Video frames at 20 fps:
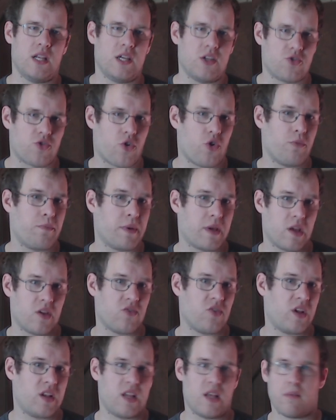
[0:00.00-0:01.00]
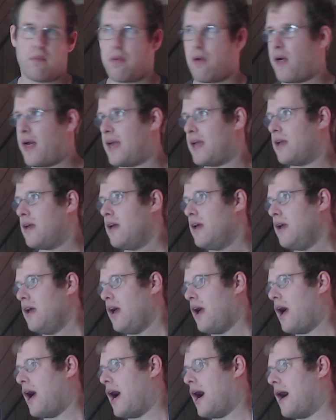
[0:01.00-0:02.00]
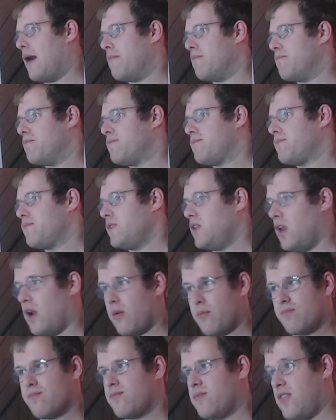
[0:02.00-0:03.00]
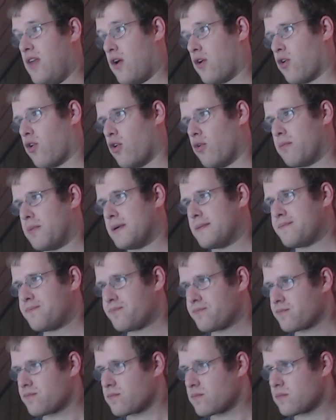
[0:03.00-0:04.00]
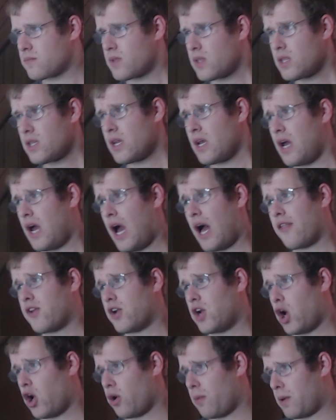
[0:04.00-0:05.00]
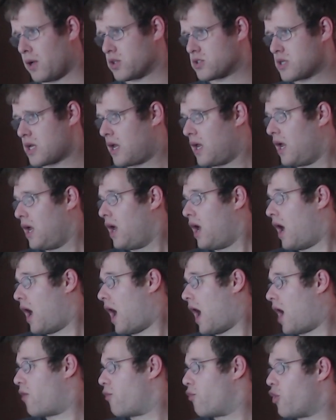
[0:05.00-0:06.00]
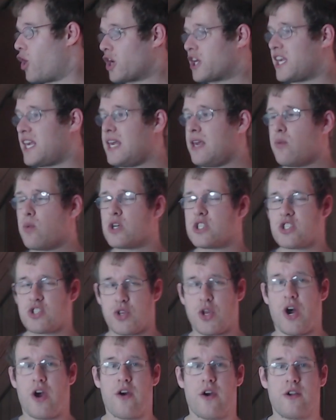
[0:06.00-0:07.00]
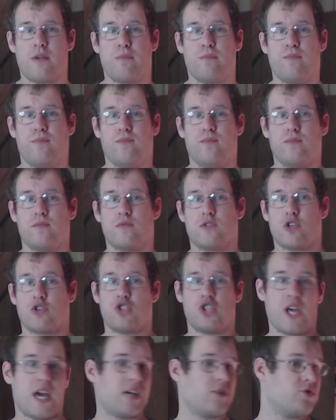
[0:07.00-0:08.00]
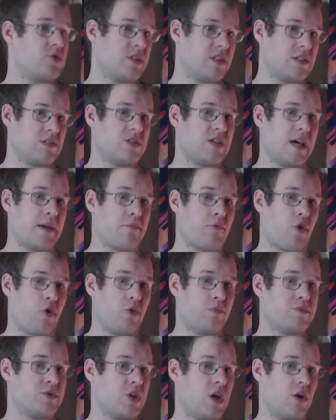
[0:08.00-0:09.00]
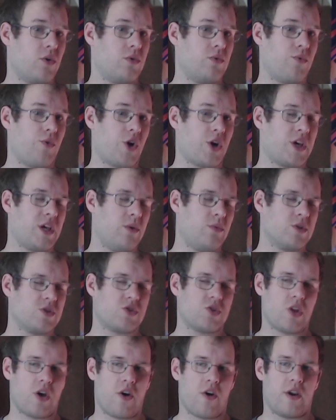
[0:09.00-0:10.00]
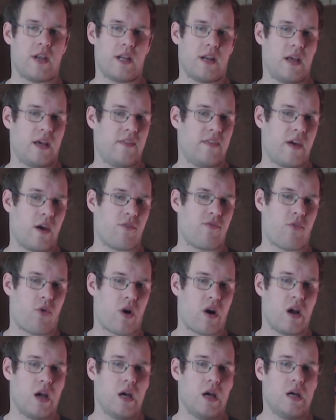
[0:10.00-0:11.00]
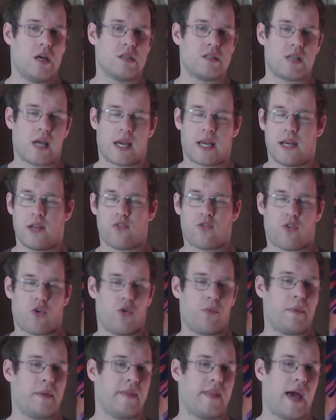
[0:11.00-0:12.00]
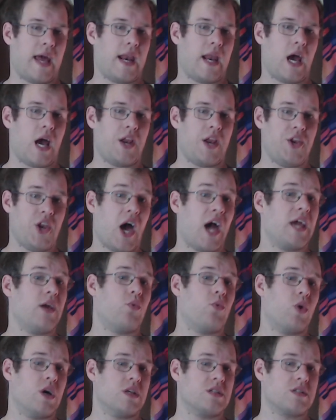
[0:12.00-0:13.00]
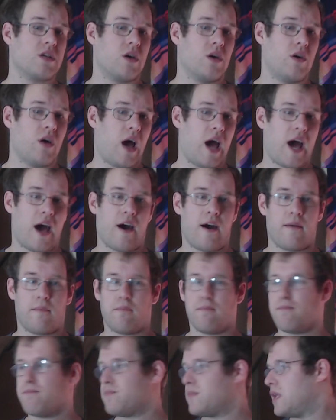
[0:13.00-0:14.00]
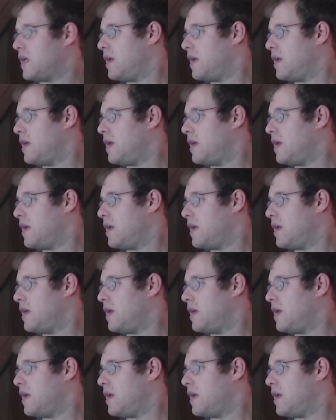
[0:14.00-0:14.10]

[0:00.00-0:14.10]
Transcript: in each group because they did play, um, you know, their group. Other notables, uh, rookie was third, so Shanks was in the same group, so rookie was third, and and therefore second in his group, and then uh, Knight was um,